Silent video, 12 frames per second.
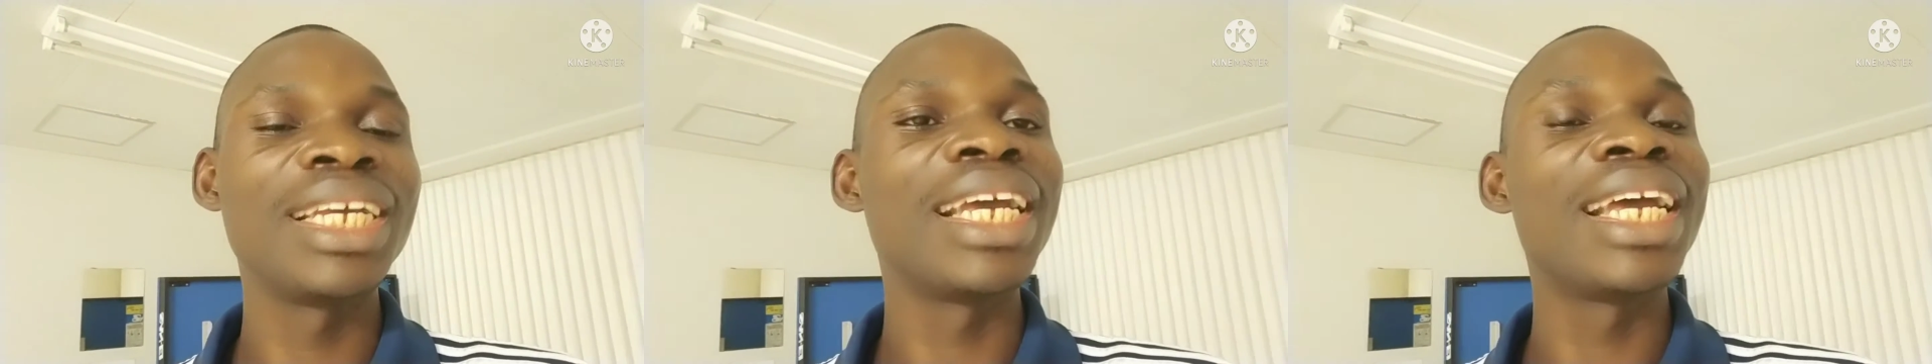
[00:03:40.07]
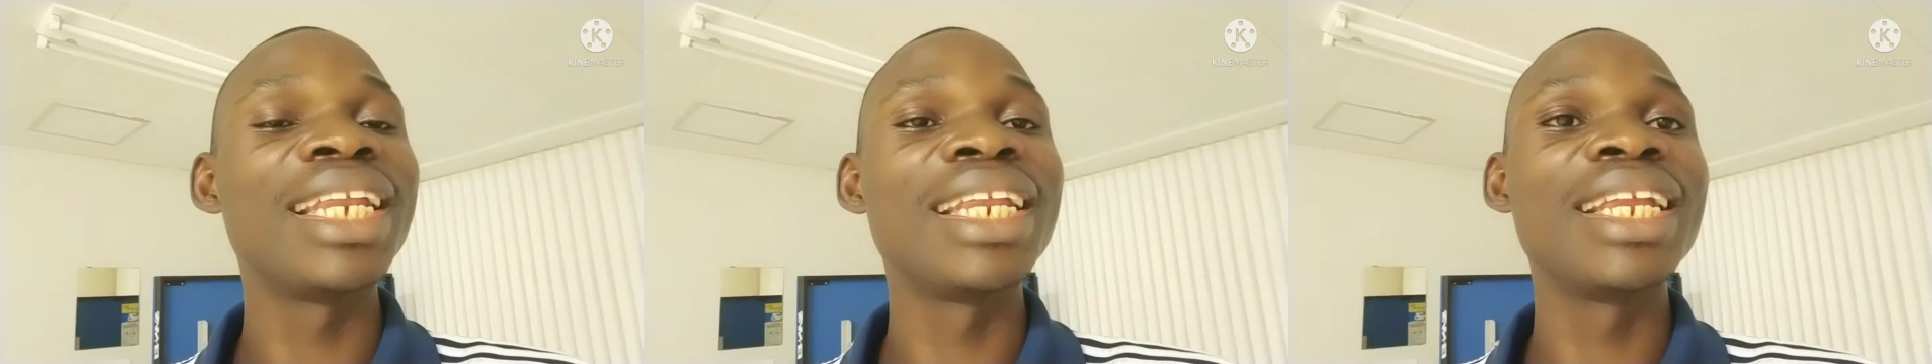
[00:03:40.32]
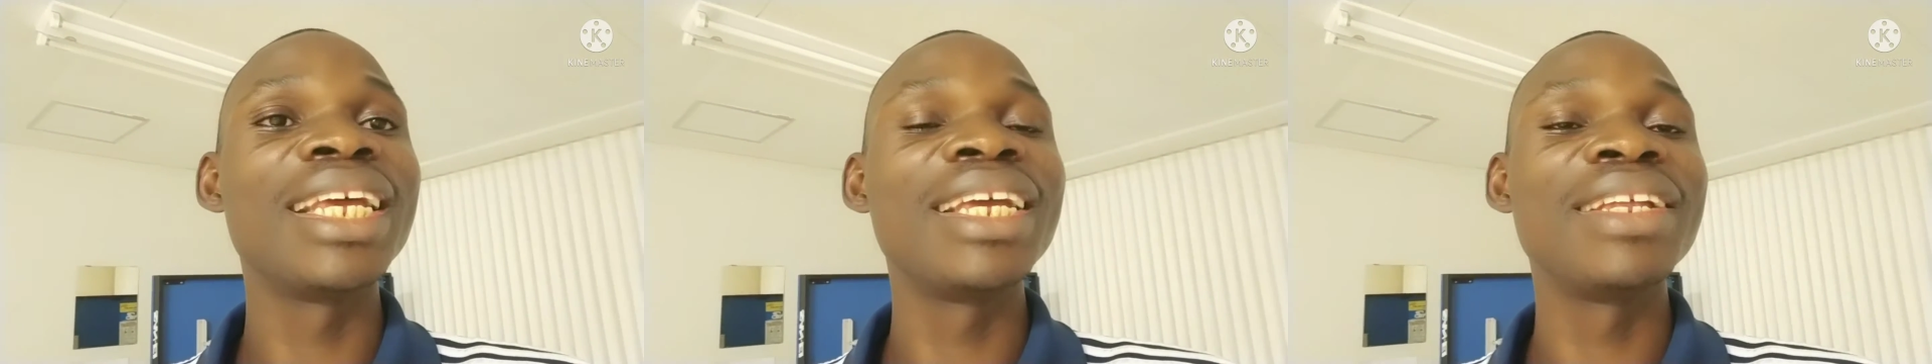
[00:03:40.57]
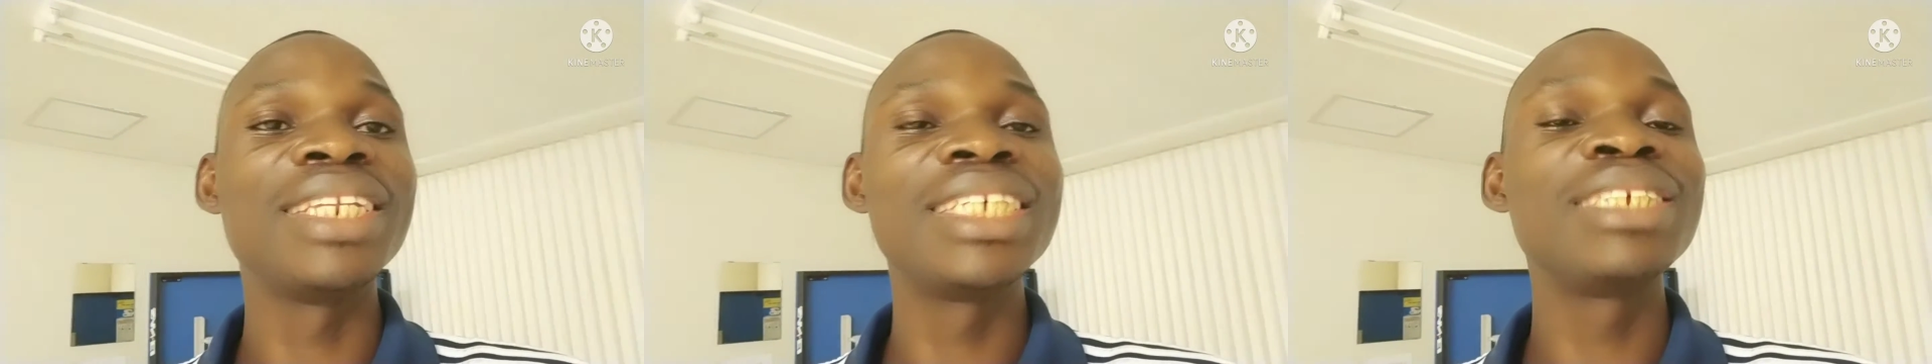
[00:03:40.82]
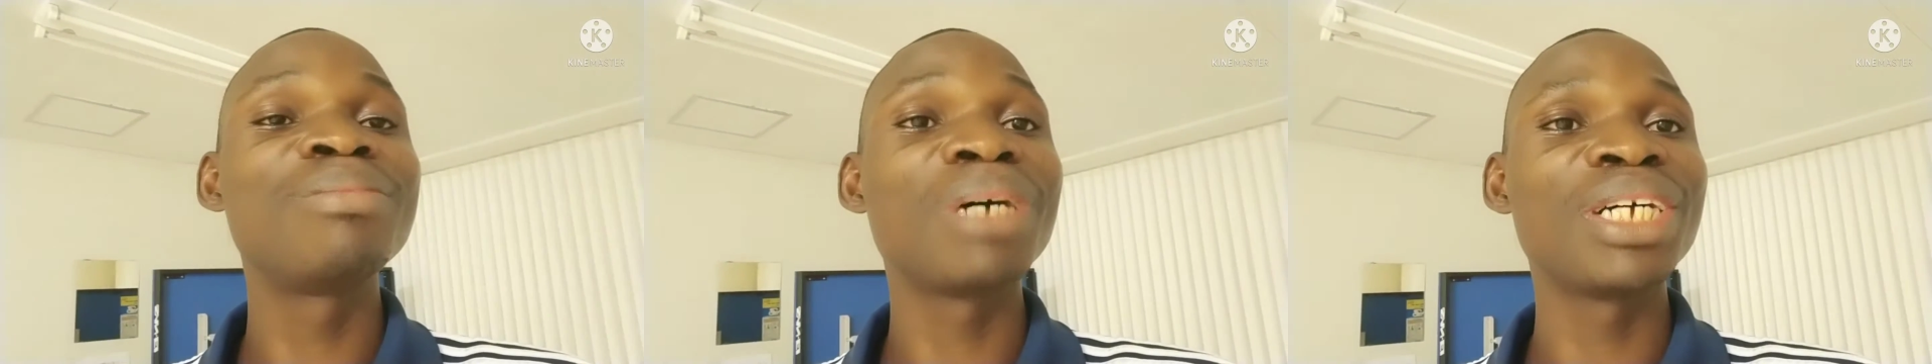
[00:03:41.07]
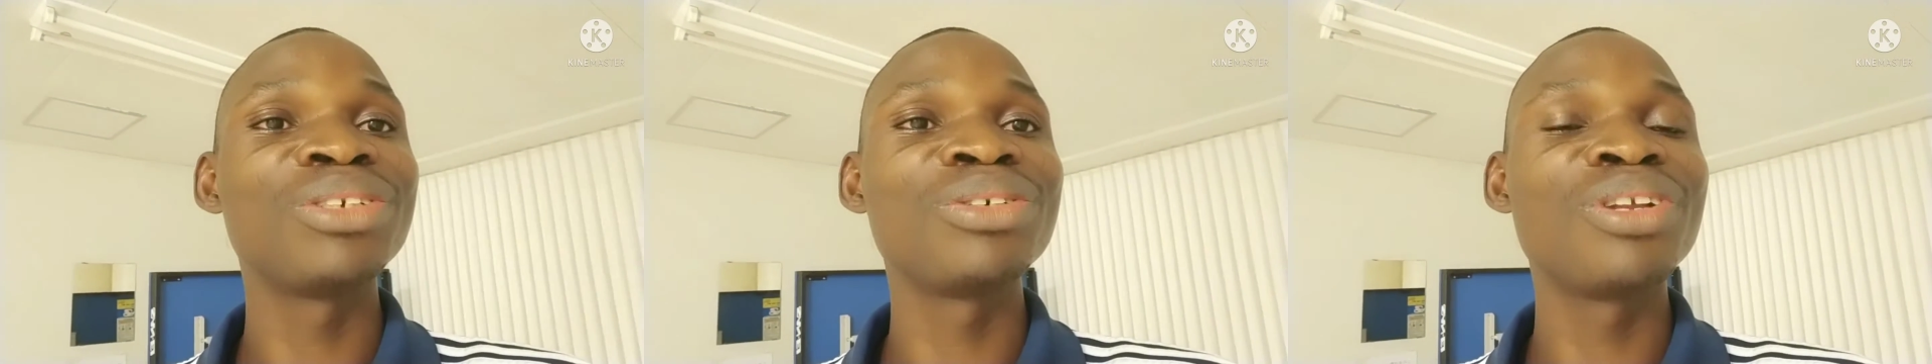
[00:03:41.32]
And this
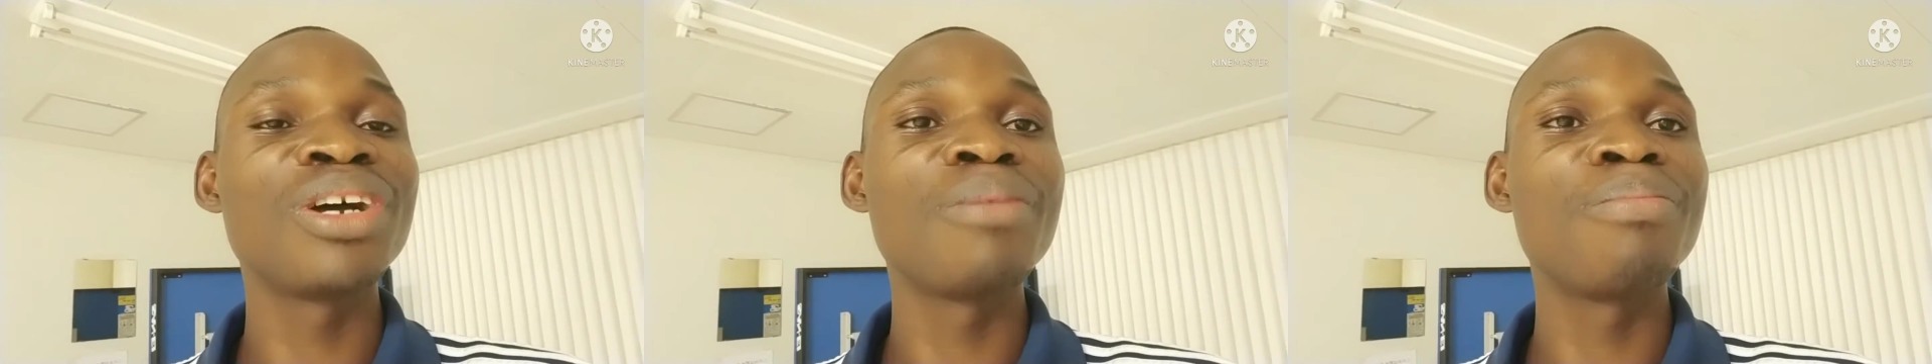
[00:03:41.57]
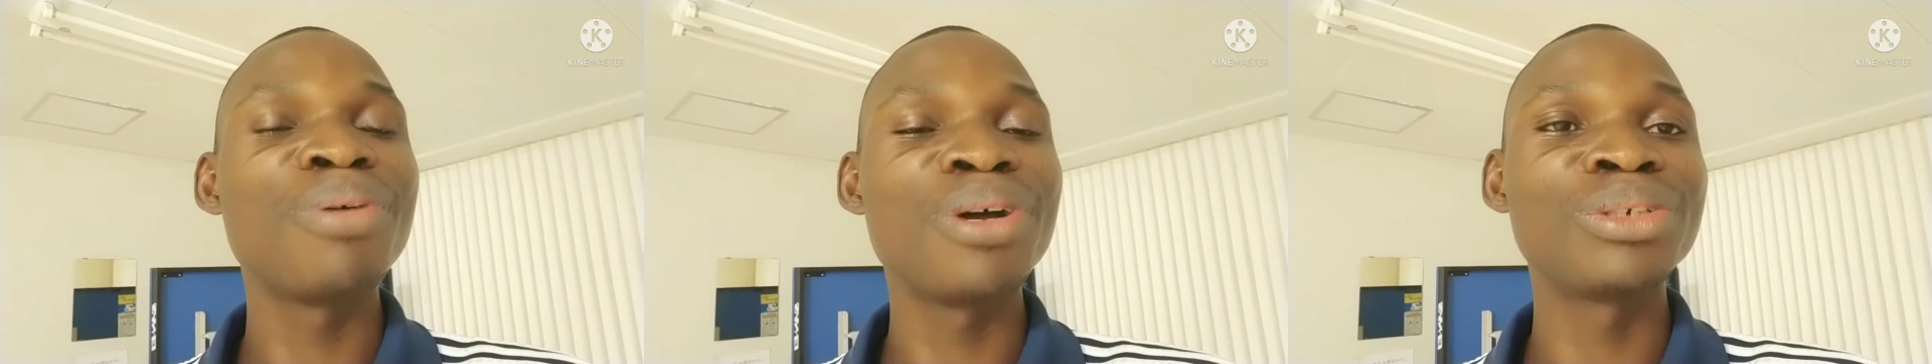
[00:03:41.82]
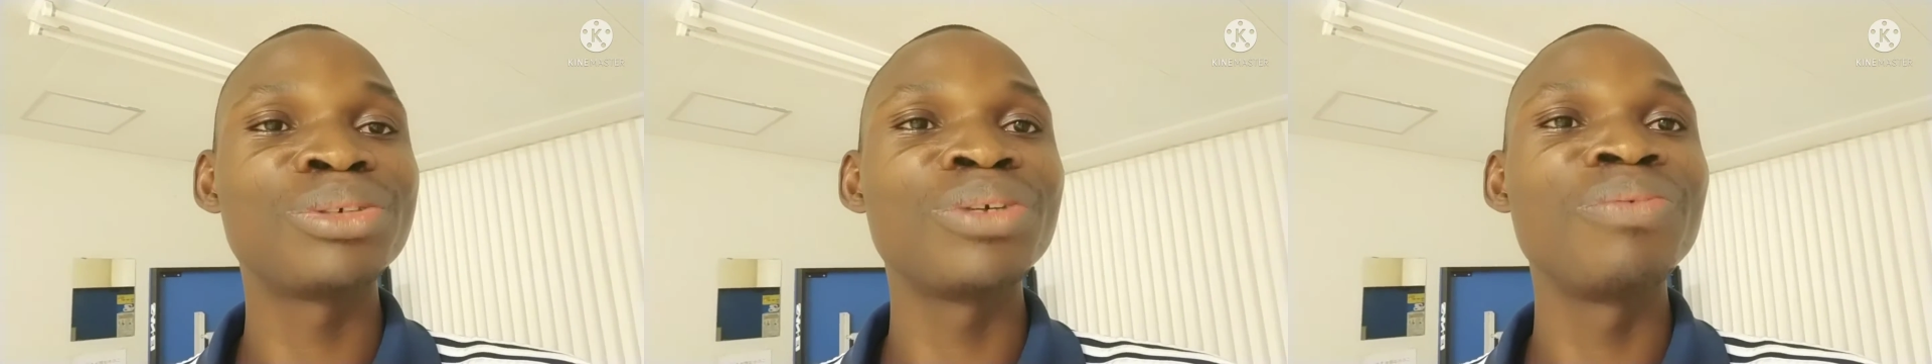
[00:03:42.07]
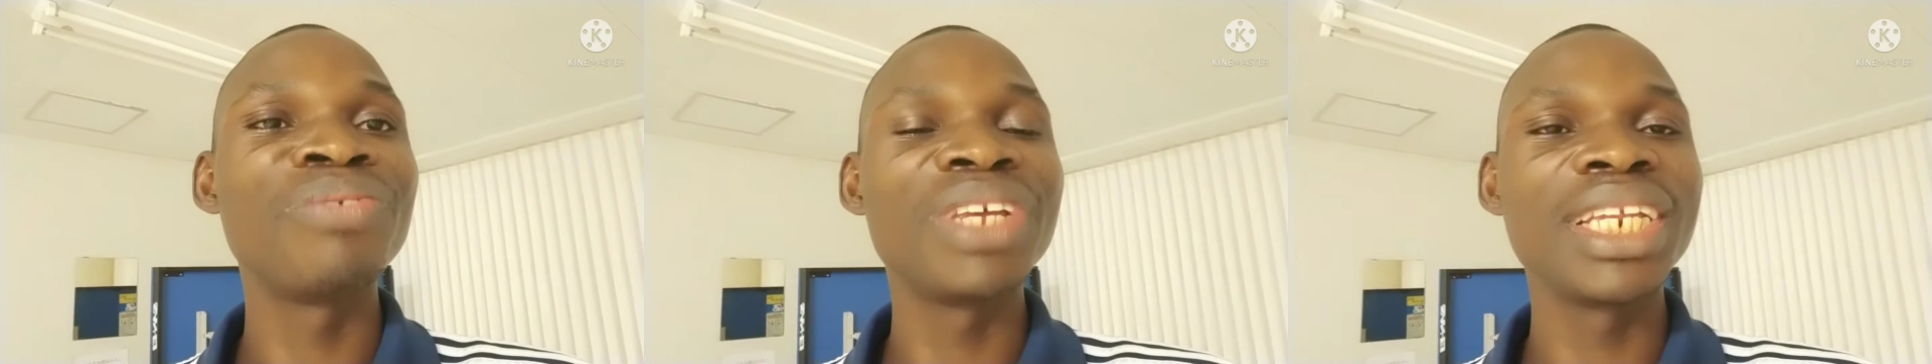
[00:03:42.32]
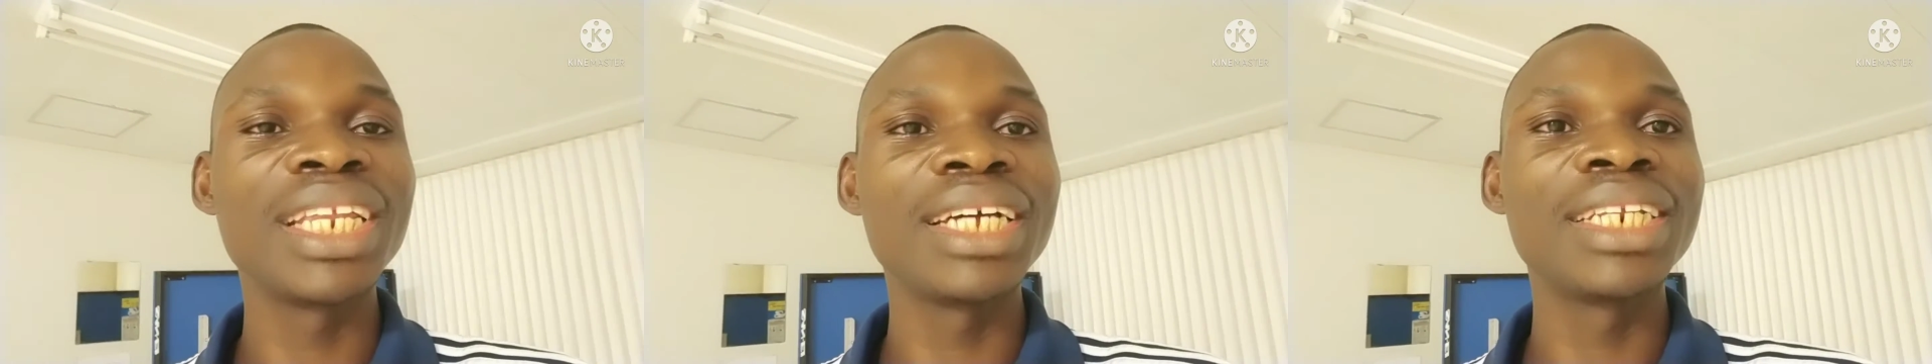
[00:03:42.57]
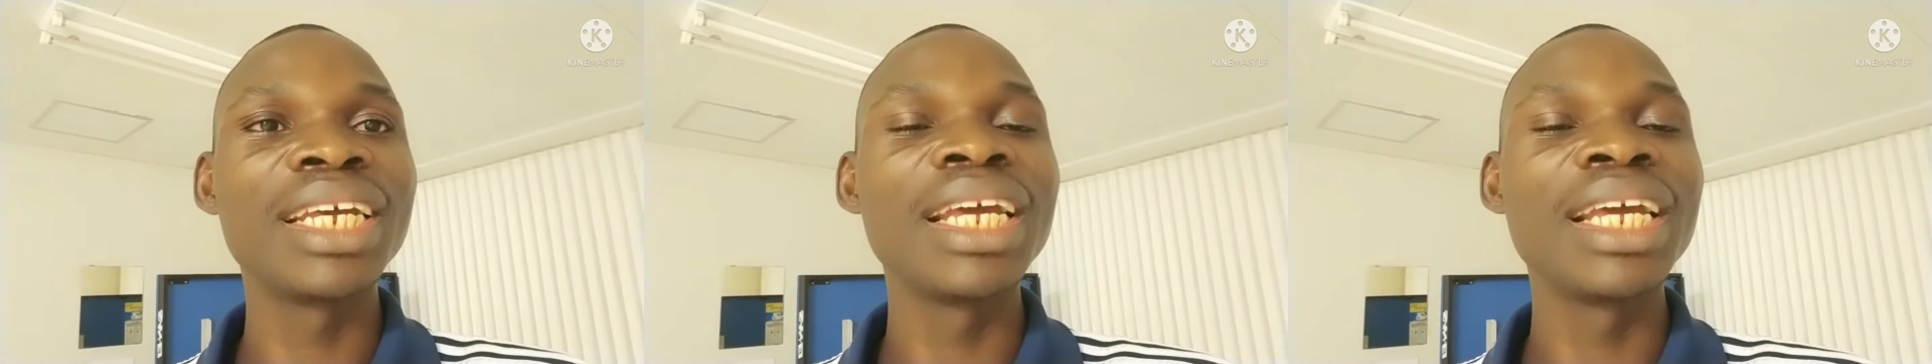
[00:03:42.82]
particular person thinks that